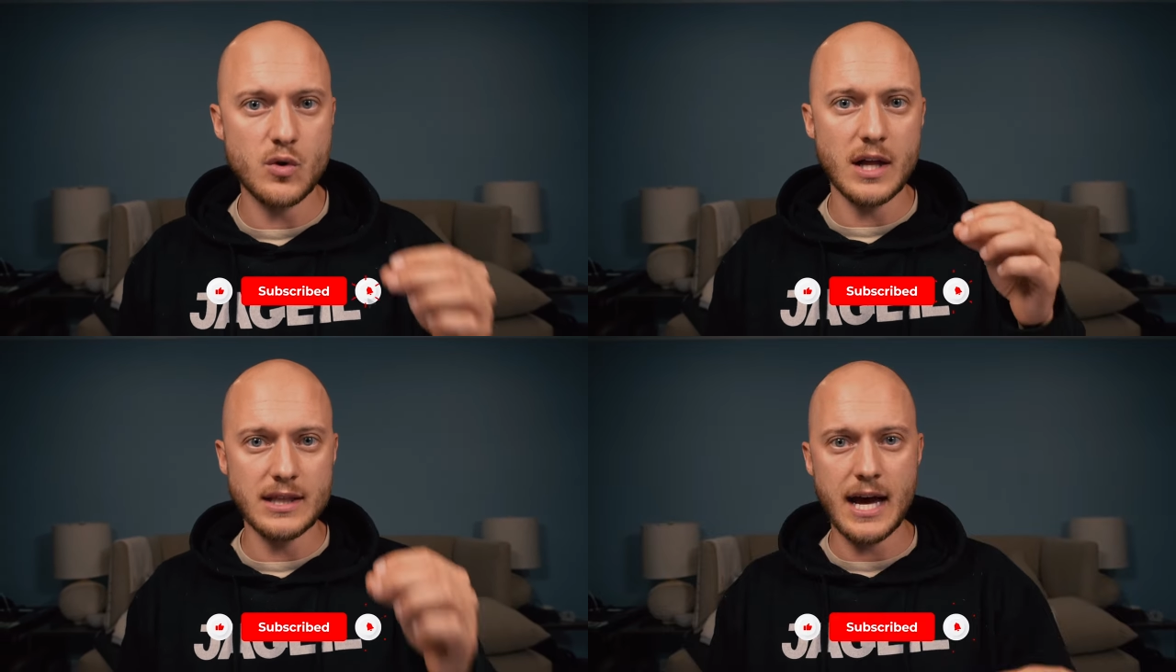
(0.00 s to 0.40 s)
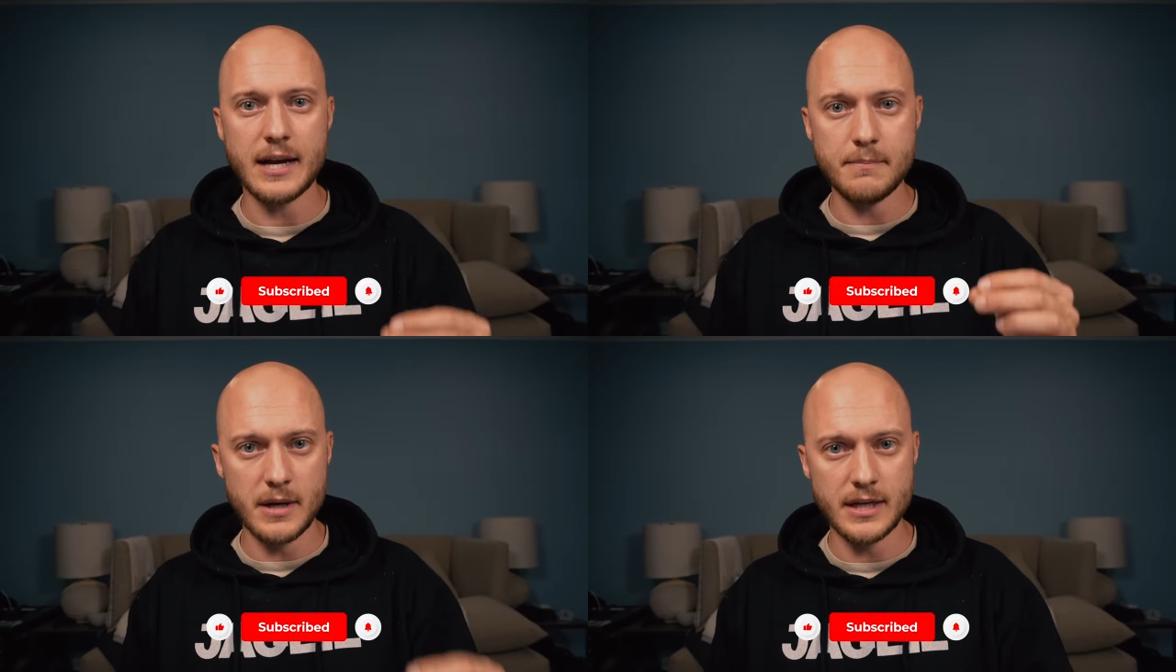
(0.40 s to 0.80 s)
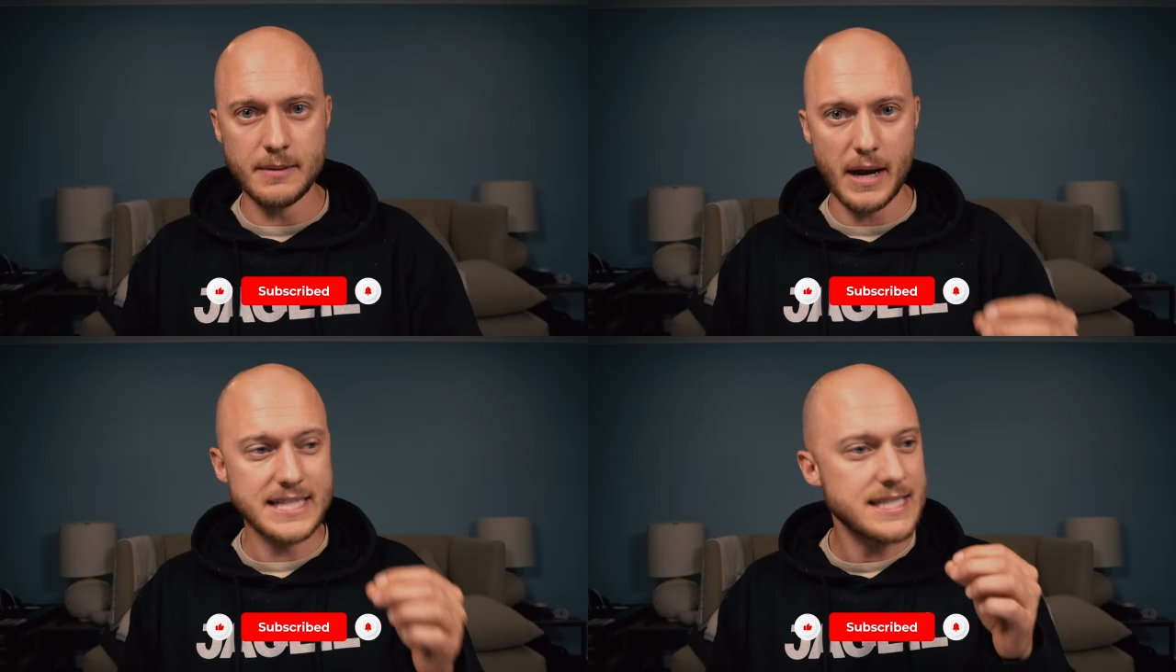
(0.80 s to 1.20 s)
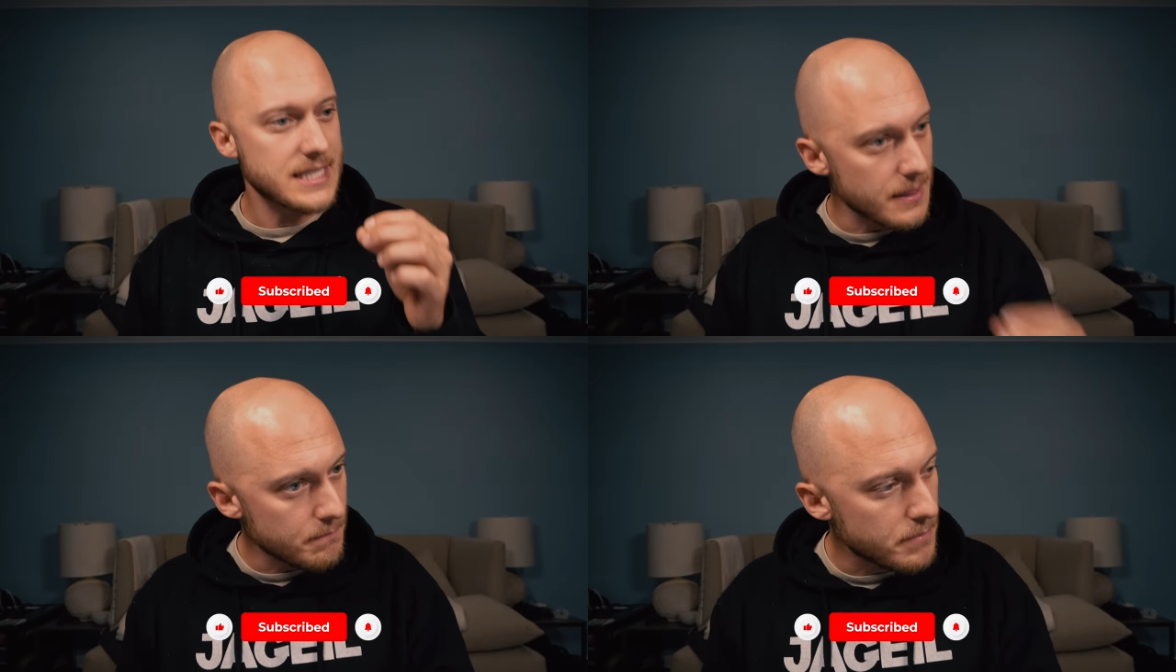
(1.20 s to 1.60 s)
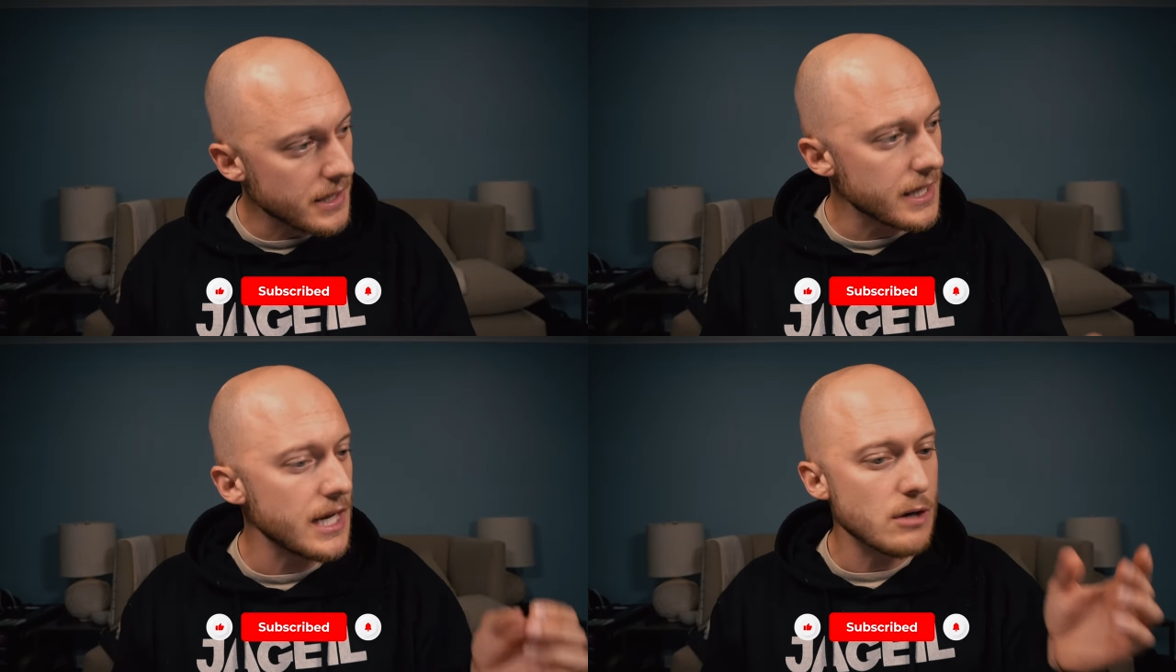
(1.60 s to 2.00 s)
a lot of money by
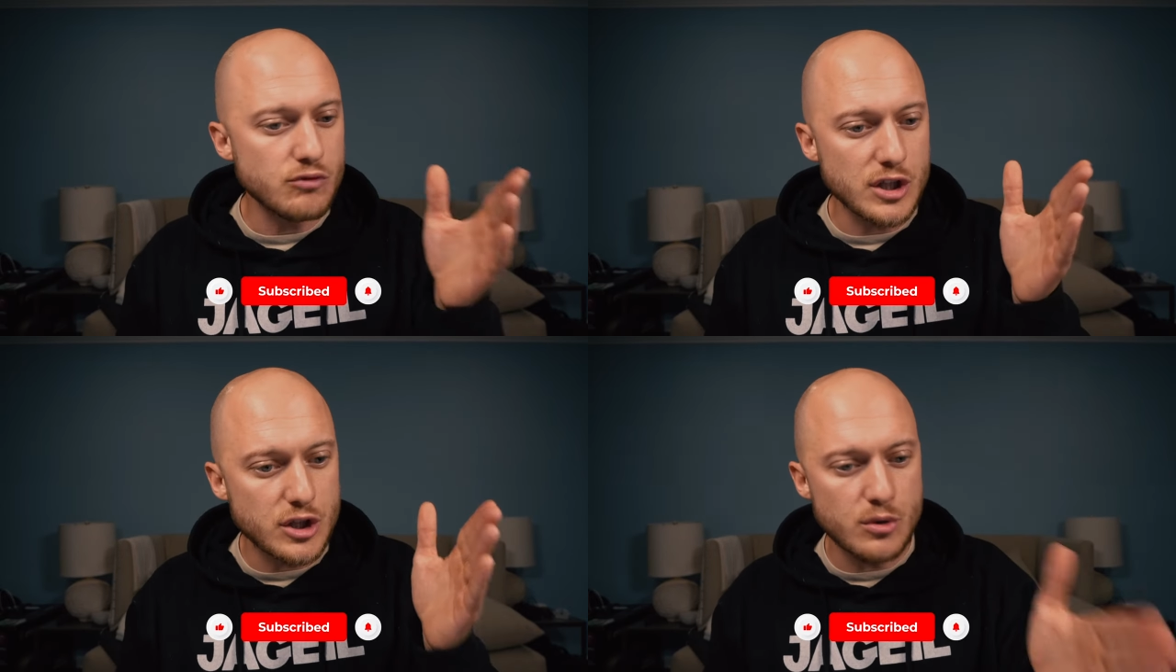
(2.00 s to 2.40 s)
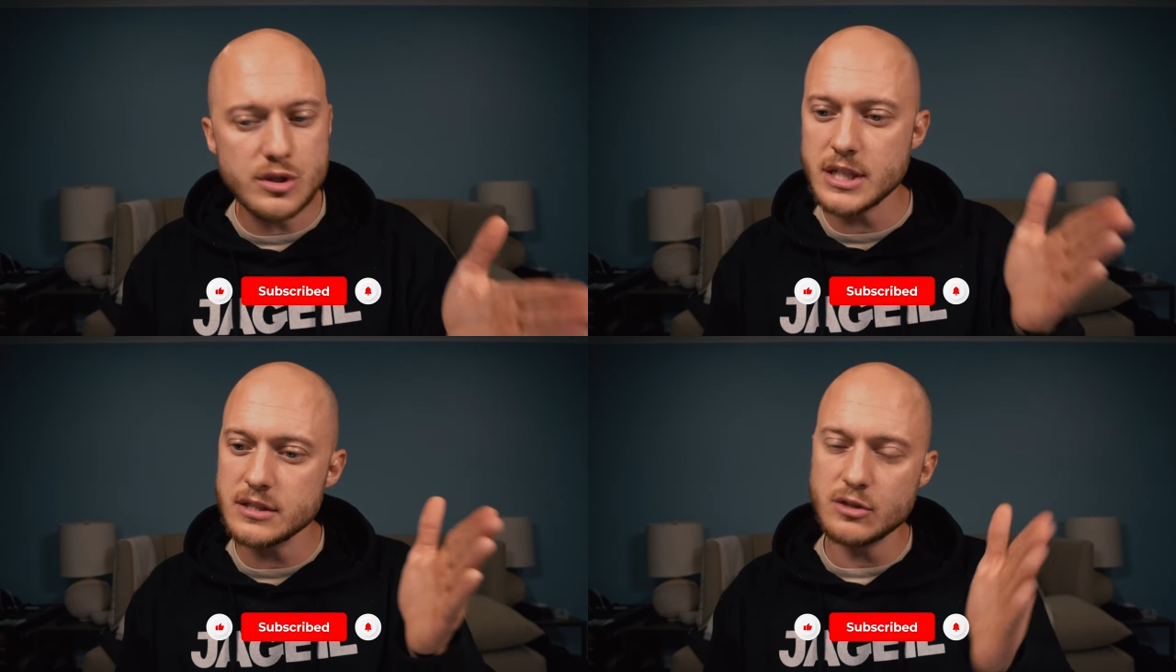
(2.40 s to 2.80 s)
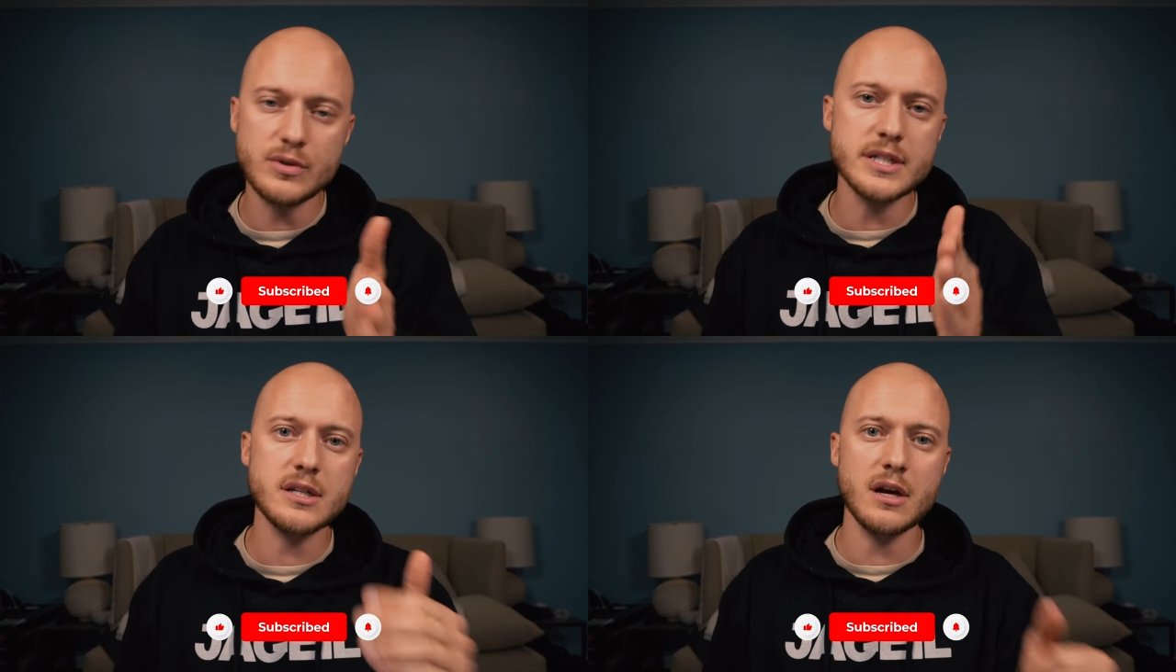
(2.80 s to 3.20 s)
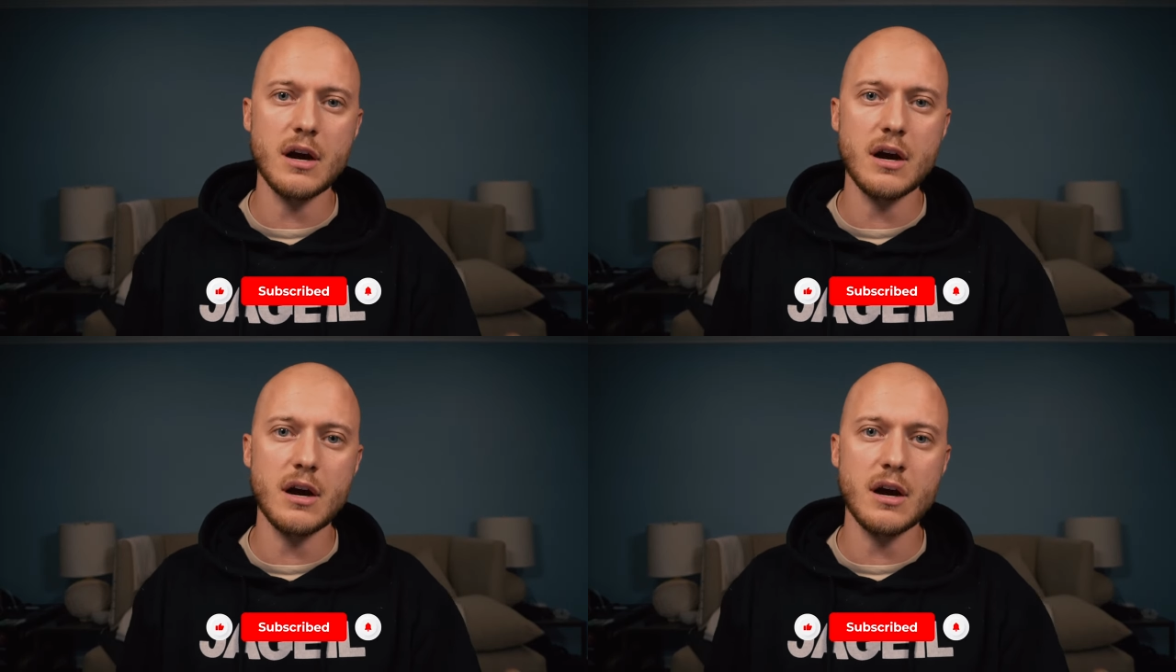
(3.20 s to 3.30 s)
simply reducing the risk